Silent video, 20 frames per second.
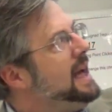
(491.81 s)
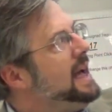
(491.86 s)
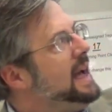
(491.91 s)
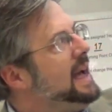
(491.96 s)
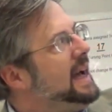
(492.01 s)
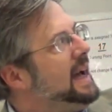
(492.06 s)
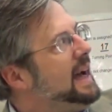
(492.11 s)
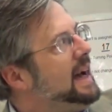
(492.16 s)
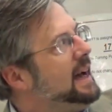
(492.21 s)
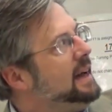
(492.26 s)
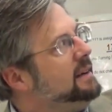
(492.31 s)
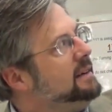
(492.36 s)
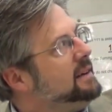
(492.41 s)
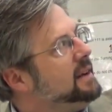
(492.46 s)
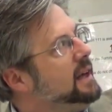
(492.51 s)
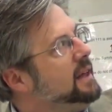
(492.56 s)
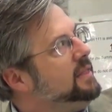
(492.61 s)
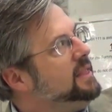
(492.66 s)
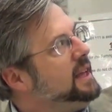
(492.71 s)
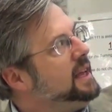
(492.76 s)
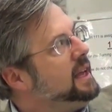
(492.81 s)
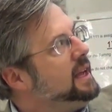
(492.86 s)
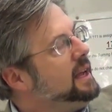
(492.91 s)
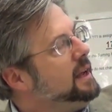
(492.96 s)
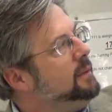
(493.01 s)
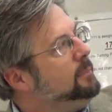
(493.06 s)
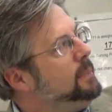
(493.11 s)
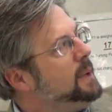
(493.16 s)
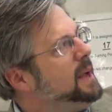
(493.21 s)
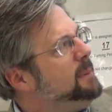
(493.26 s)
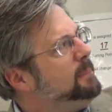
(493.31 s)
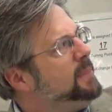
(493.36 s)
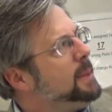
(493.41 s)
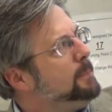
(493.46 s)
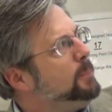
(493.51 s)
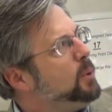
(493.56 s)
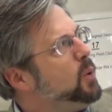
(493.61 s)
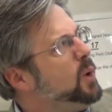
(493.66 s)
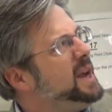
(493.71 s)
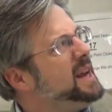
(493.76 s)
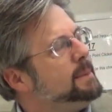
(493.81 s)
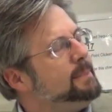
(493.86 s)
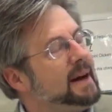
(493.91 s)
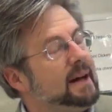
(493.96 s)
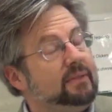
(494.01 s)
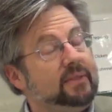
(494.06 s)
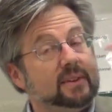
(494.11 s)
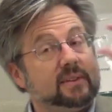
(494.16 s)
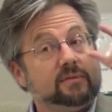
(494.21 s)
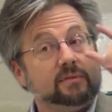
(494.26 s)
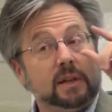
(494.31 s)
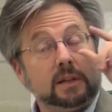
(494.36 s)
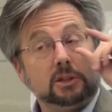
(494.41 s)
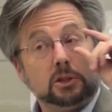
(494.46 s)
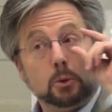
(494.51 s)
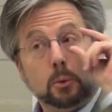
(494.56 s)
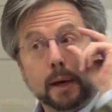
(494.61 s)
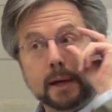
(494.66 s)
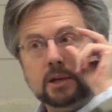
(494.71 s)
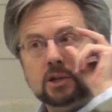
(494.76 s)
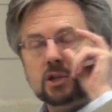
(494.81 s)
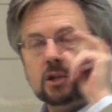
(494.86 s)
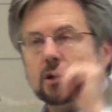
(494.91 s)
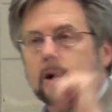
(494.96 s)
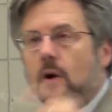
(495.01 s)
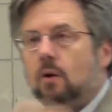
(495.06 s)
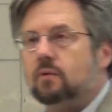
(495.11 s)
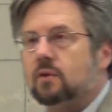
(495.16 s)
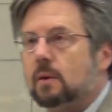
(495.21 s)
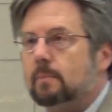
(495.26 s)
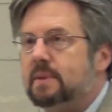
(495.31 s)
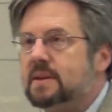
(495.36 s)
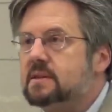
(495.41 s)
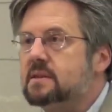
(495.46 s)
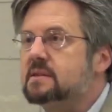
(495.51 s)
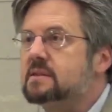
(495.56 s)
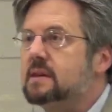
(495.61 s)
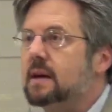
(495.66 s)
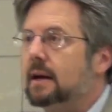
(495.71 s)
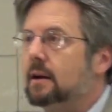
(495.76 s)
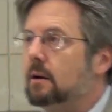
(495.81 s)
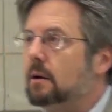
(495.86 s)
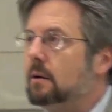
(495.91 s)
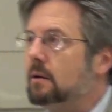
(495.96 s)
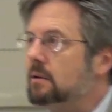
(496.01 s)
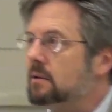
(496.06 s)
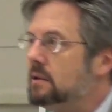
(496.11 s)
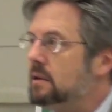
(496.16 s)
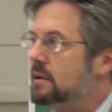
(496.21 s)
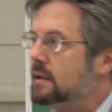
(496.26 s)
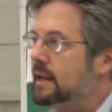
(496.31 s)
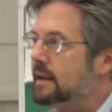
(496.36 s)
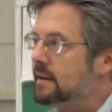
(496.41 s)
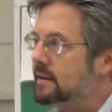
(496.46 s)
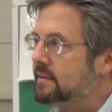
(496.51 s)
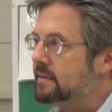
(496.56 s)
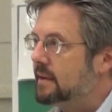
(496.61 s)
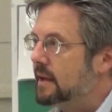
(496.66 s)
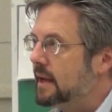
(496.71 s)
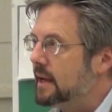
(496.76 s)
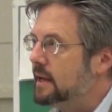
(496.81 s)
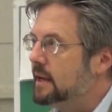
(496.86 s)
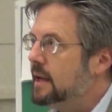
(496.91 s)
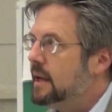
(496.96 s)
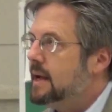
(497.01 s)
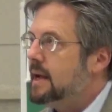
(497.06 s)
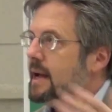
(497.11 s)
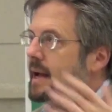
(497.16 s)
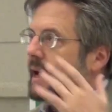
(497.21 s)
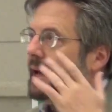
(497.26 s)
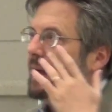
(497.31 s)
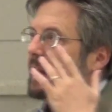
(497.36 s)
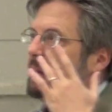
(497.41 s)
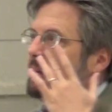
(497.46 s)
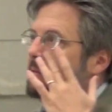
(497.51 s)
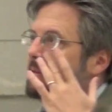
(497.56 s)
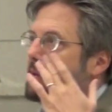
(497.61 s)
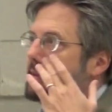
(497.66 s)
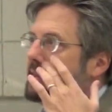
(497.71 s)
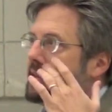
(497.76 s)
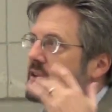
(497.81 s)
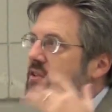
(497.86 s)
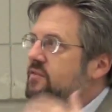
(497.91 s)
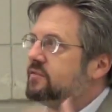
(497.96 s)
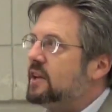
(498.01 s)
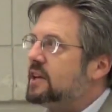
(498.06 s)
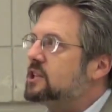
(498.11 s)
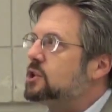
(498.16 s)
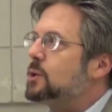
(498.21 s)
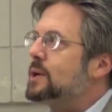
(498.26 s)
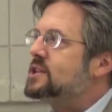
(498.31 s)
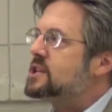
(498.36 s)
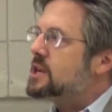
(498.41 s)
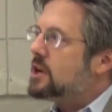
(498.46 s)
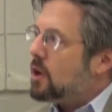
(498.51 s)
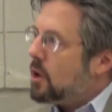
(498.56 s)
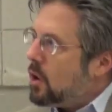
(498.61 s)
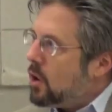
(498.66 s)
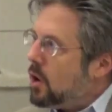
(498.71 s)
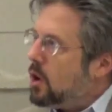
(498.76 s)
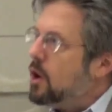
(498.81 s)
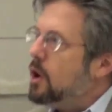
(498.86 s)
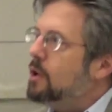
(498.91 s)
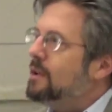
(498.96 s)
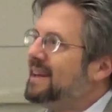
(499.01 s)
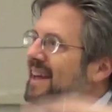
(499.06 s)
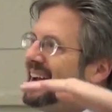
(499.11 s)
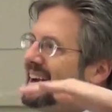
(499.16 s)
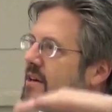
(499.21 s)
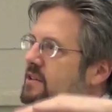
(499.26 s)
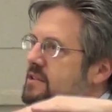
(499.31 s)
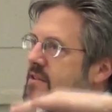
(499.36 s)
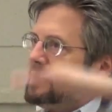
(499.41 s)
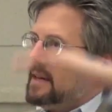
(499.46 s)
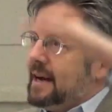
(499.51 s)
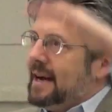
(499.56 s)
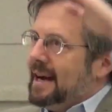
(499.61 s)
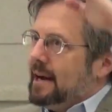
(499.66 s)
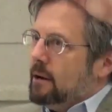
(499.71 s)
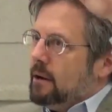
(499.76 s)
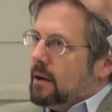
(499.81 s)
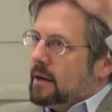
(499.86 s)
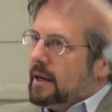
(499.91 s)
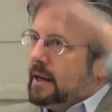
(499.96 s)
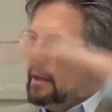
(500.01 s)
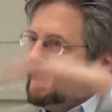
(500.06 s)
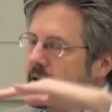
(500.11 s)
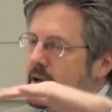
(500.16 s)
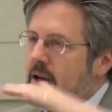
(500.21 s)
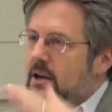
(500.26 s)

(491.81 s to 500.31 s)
And the point about this fluctuation over a business cycle, let us say, is that there's fluctuation in all layers of the hierarchy.